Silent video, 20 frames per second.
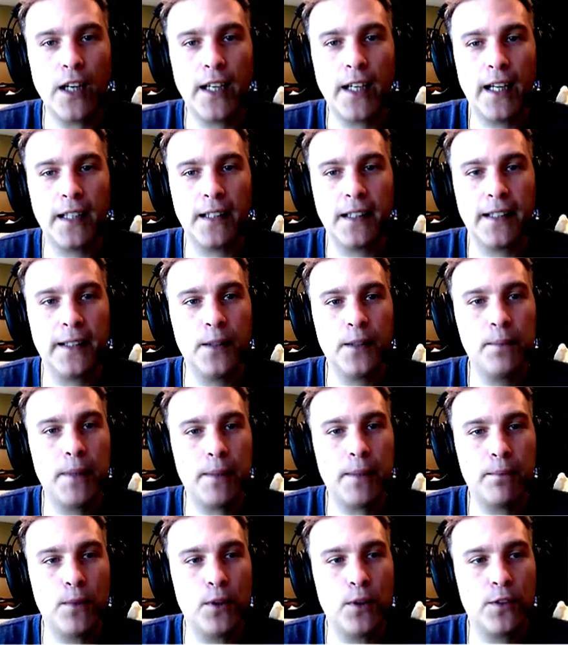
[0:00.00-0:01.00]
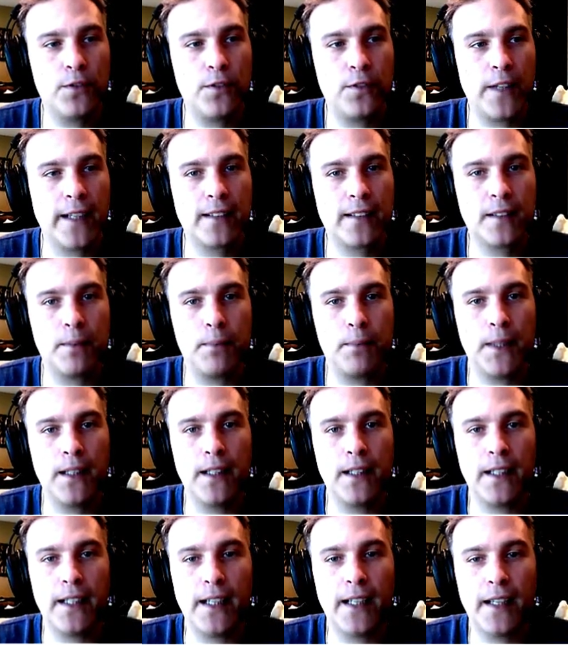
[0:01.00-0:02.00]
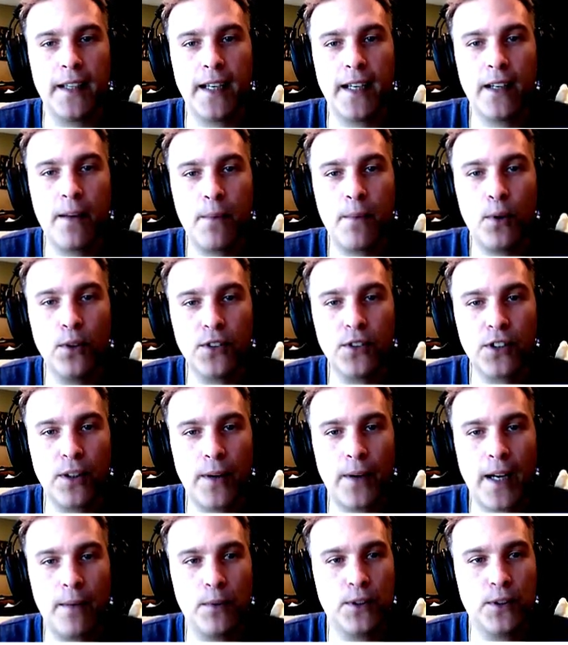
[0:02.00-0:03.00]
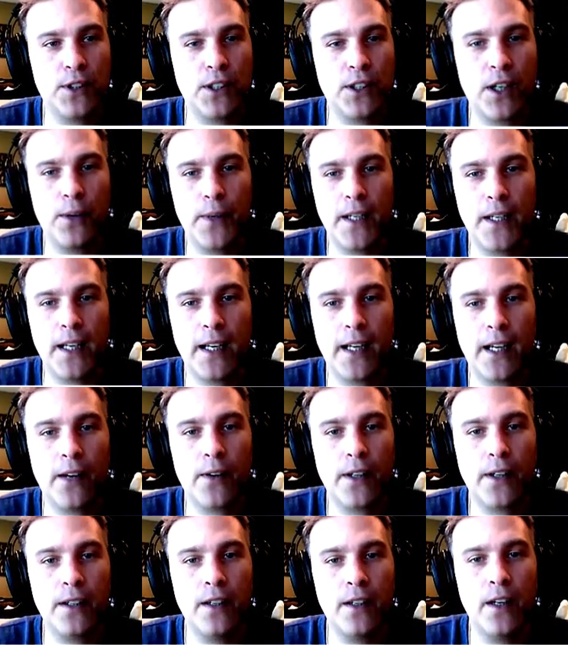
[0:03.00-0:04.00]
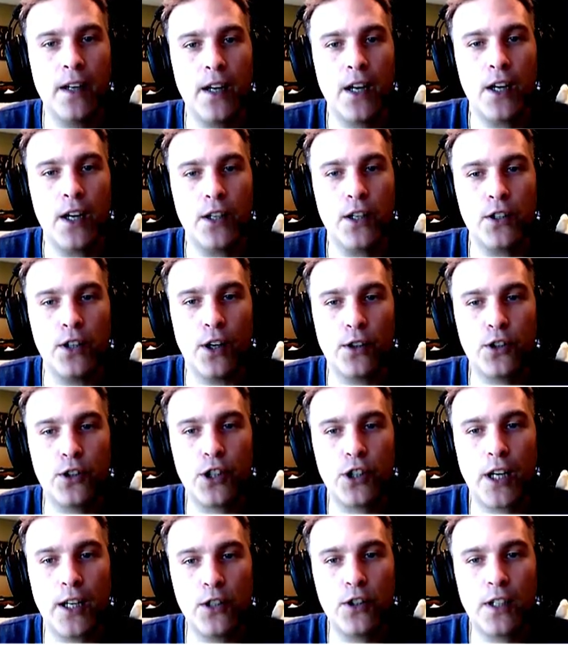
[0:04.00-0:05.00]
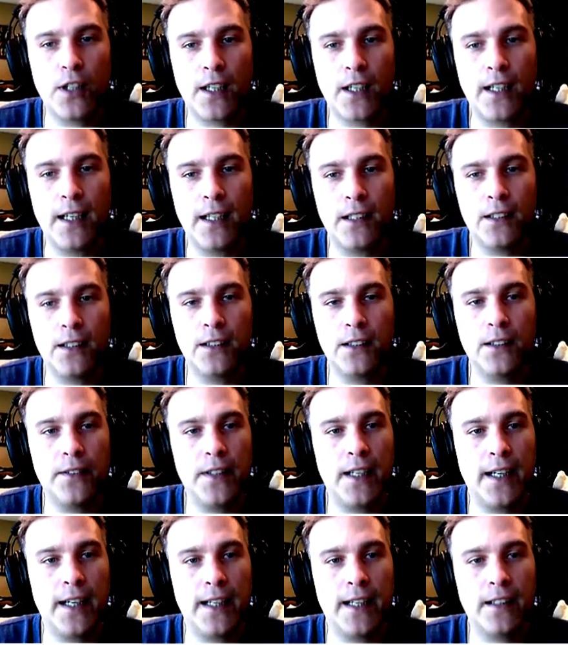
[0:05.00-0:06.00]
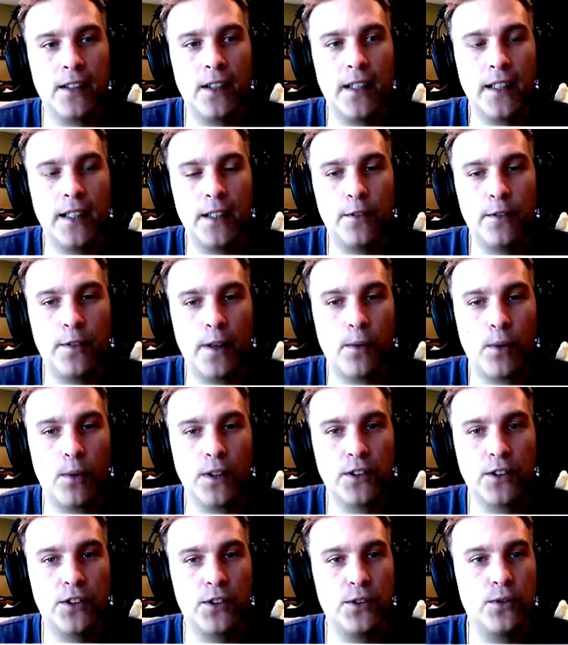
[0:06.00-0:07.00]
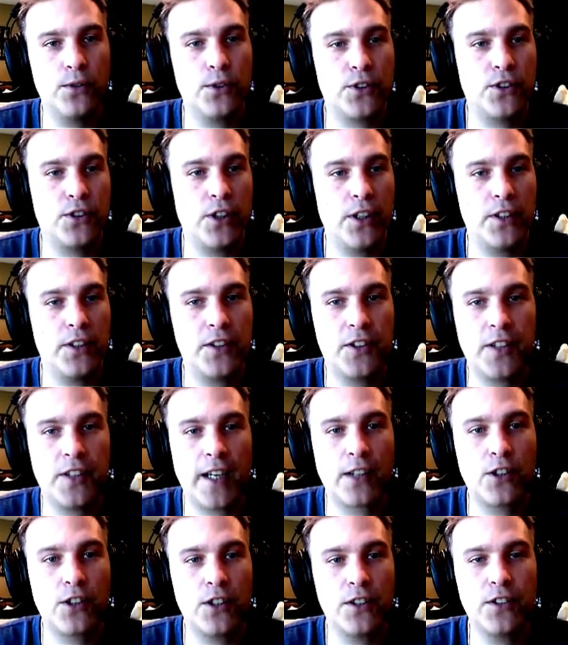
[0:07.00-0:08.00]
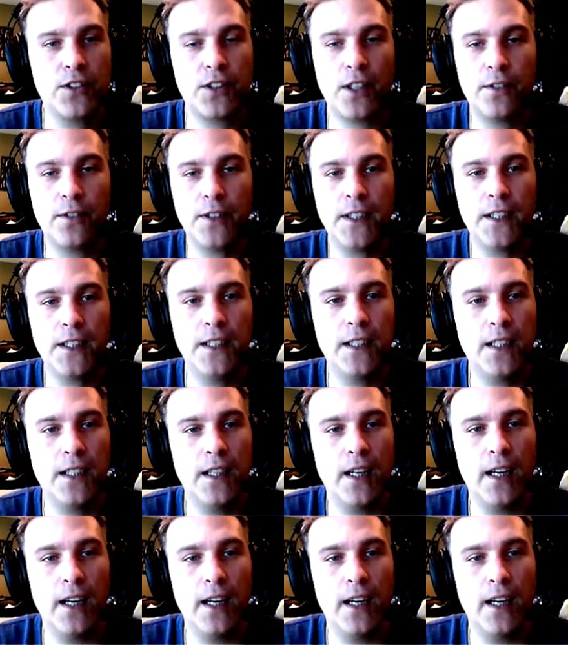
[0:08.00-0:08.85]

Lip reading: got a little bit more flexibility, and then I'm also able to go in here and change the color of the headline if I want to, or certain sections of it.